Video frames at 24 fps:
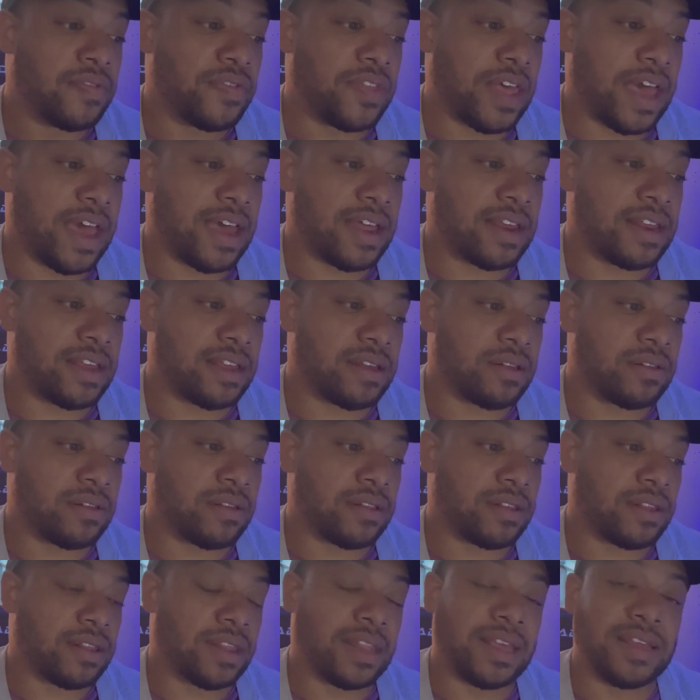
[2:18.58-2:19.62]
That
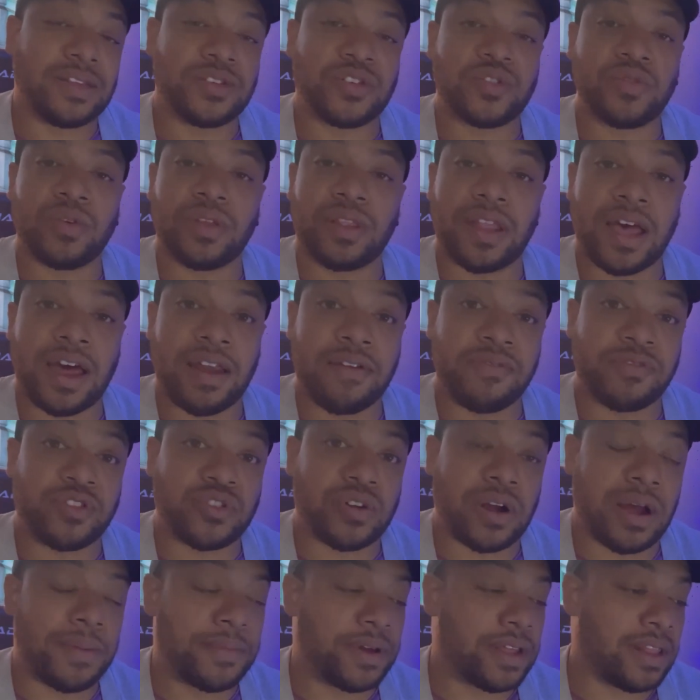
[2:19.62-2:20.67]
leads to a lot of
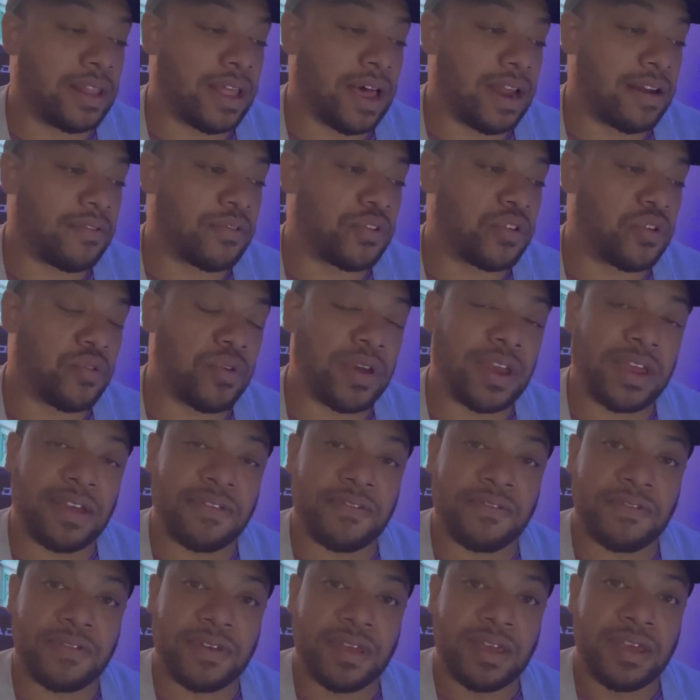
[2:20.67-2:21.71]
trauma and a lot of
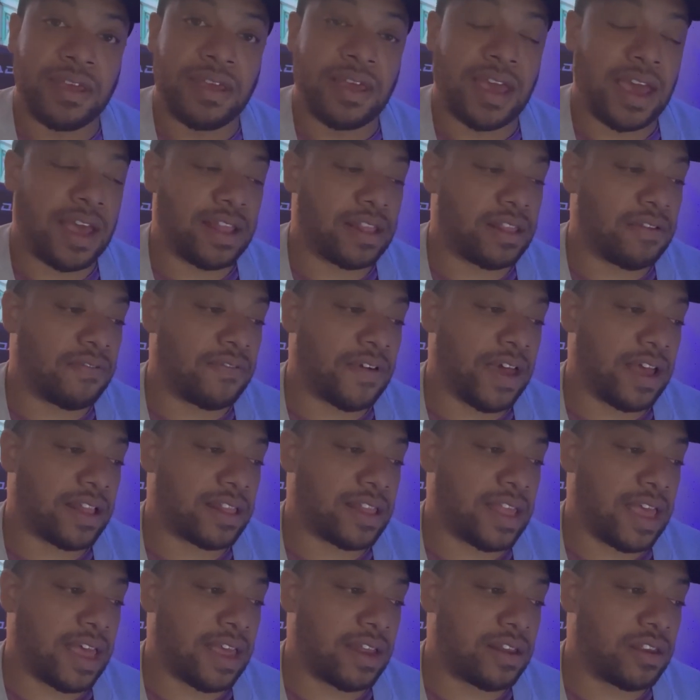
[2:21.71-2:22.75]
grief at the
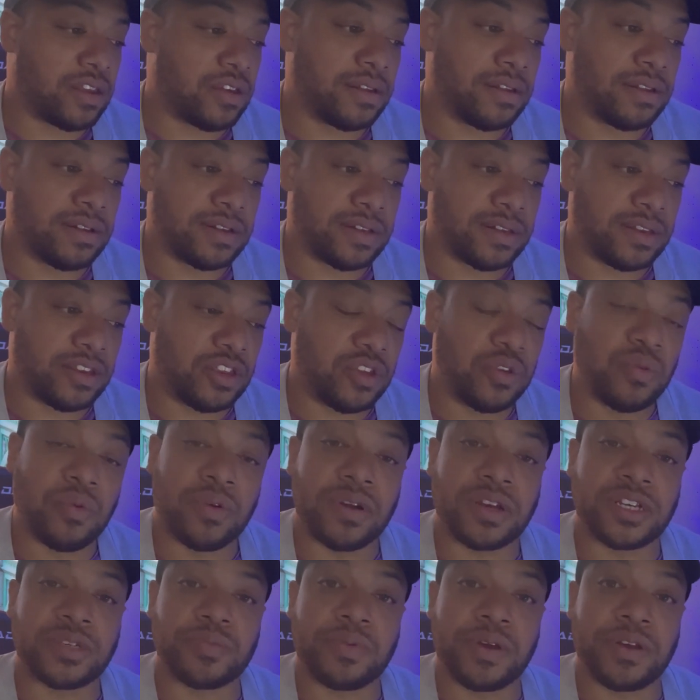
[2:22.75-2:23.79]
fact that you
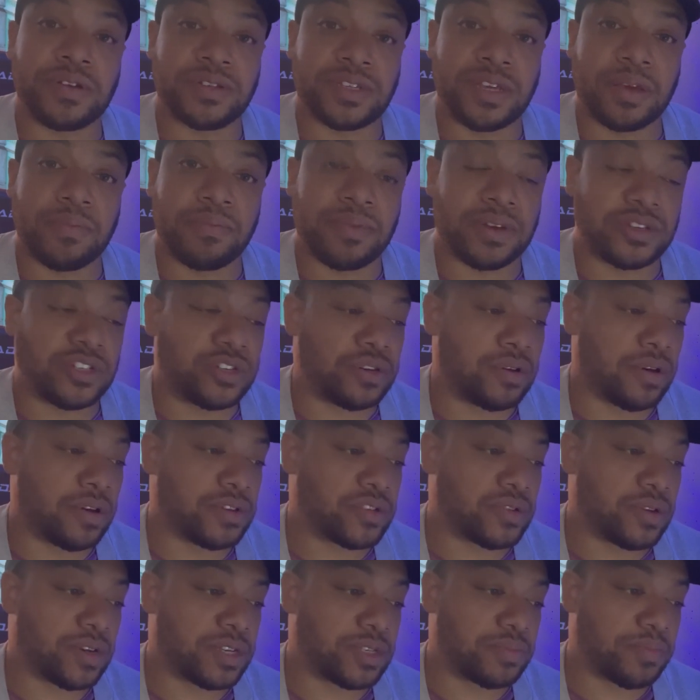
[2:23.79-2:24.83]
were experiencing, but you
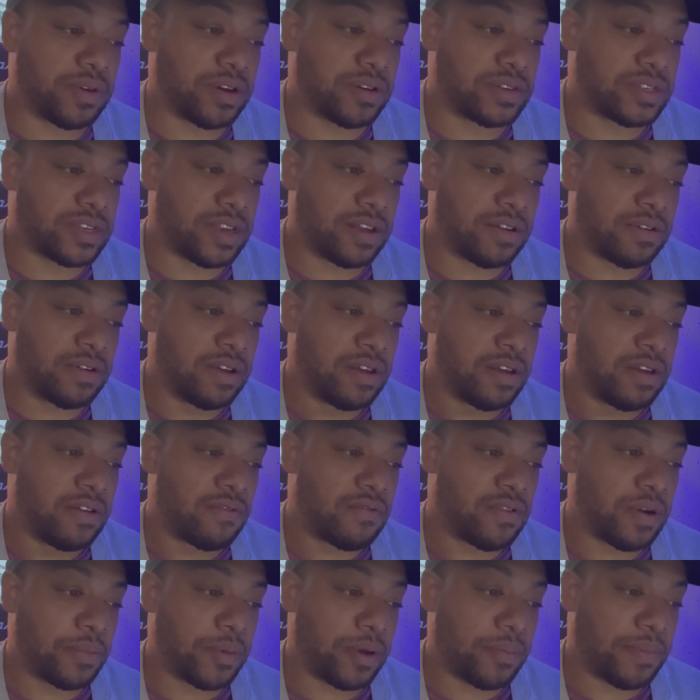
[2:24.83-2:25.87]
also experienced it
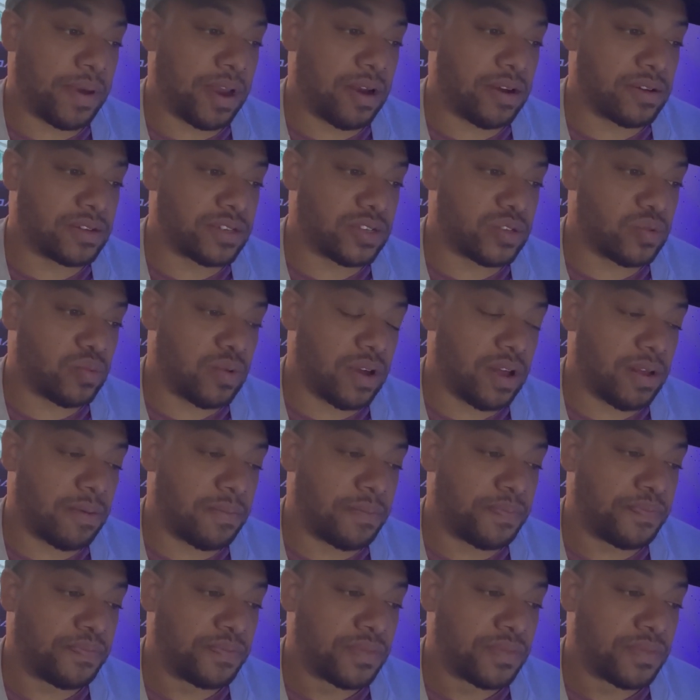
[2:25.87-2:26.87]
from your parents as well.